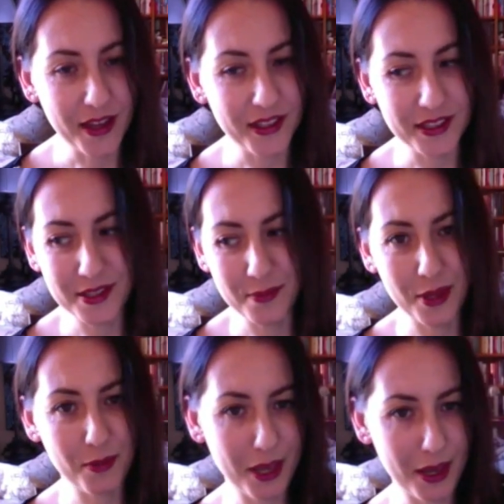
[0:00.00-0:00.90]
It's a
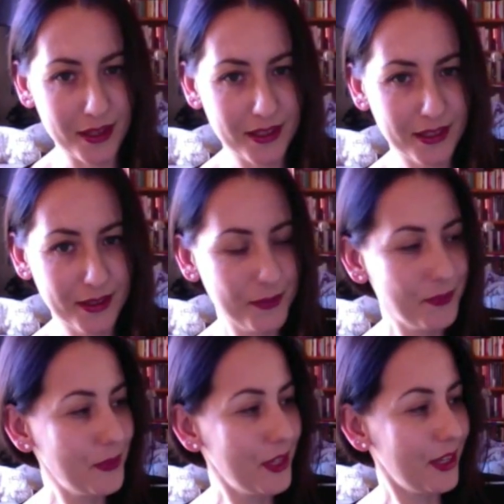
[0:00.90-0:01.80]
baby hat.
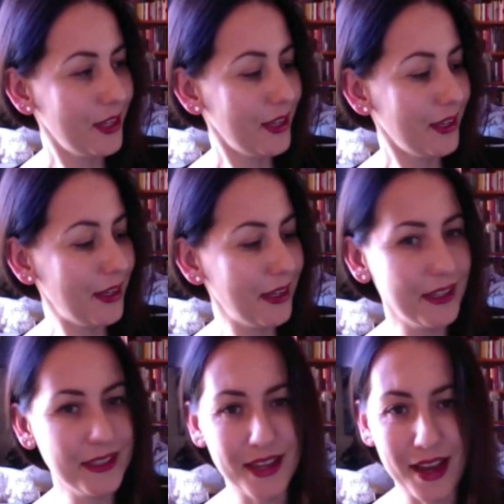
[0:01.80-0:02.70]

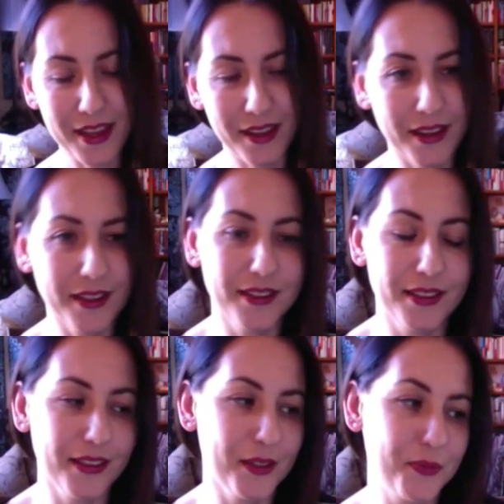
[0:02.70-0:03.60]
And
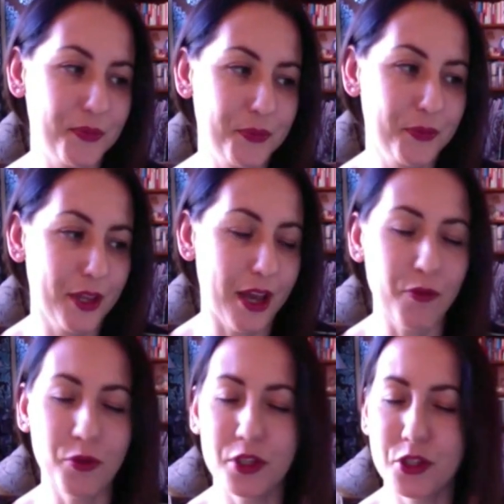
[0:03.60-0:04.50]
I
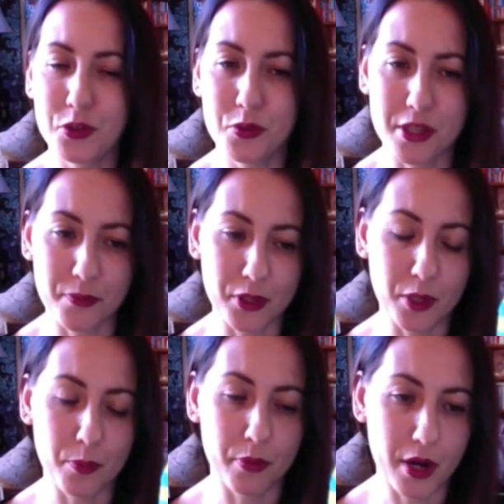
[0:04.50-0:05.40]
wanted to do
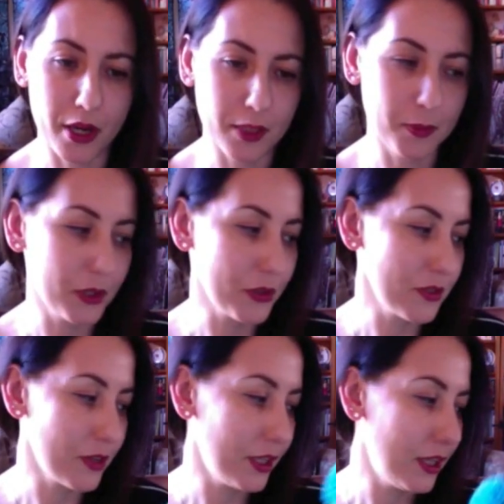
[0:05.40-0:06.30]
something bright
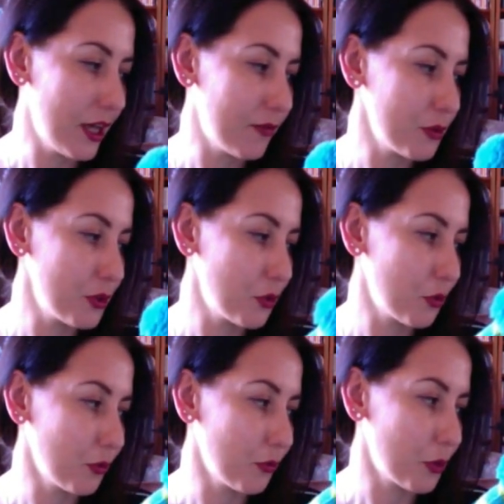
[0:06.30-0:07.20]
because lately I was
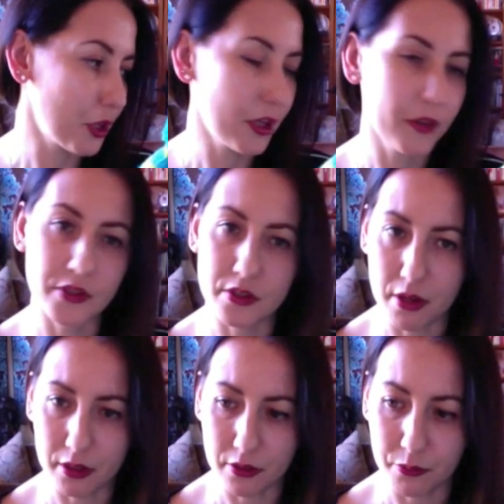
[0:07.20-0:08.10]
working with a
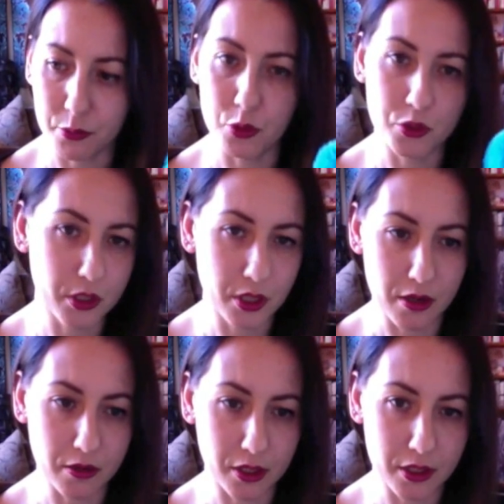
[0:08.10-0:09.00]
lot of muted
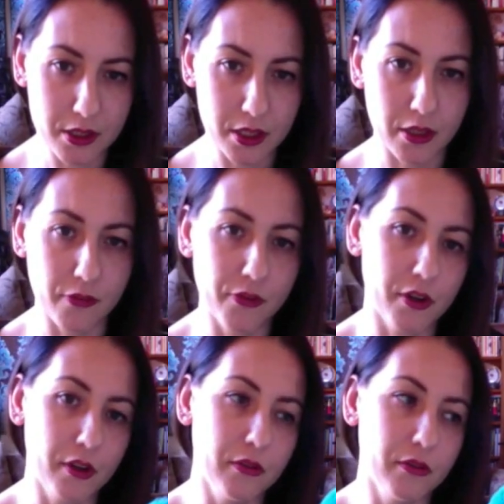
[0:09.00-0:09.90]
colors, kind of
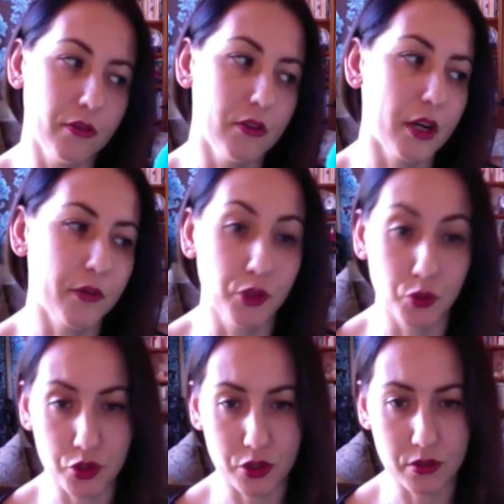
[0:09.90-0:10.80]
a lot of
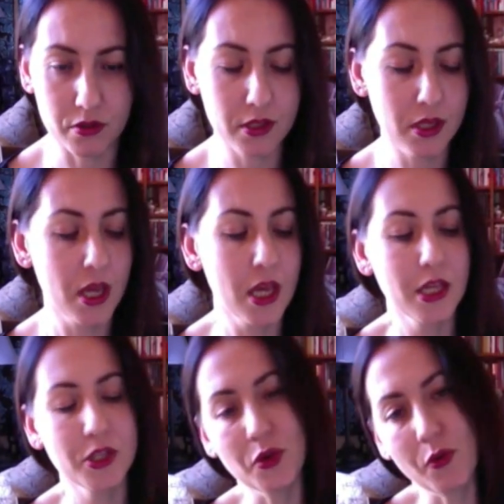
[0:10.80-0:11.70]
neutrals.
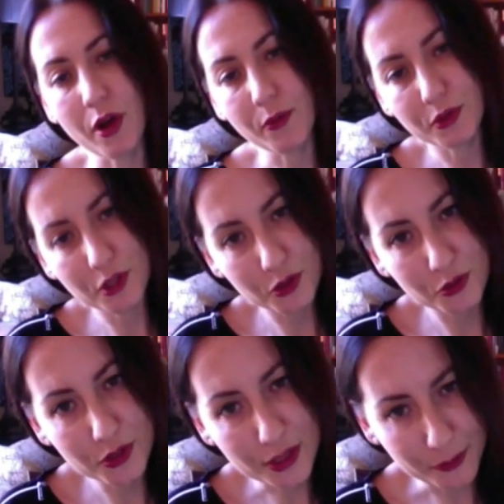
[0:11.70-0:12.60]
So I wanted to do
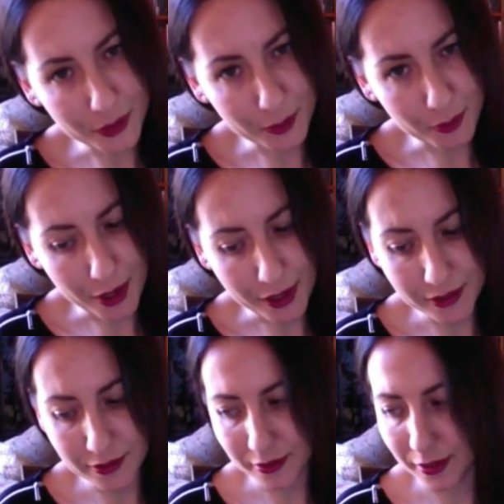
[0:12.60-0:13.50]
something
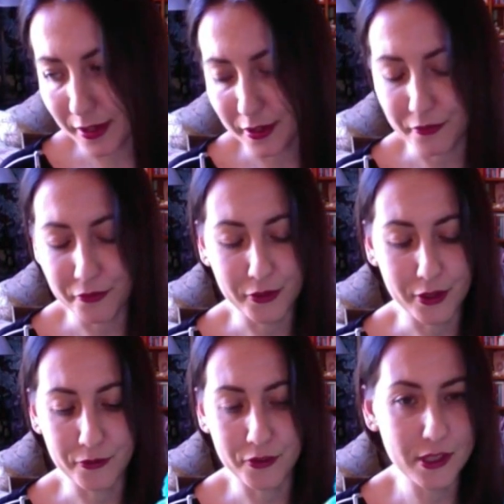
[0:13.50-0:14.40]
bright and kind of
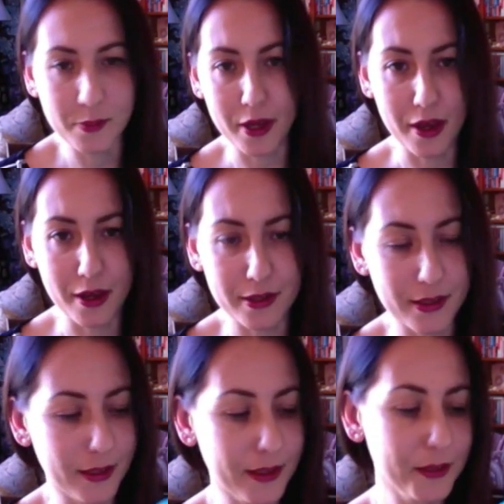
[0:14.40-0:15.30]
feast my eyes
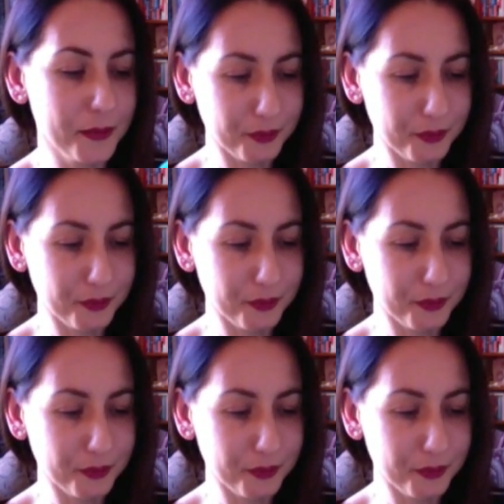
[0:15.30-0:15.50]
on it.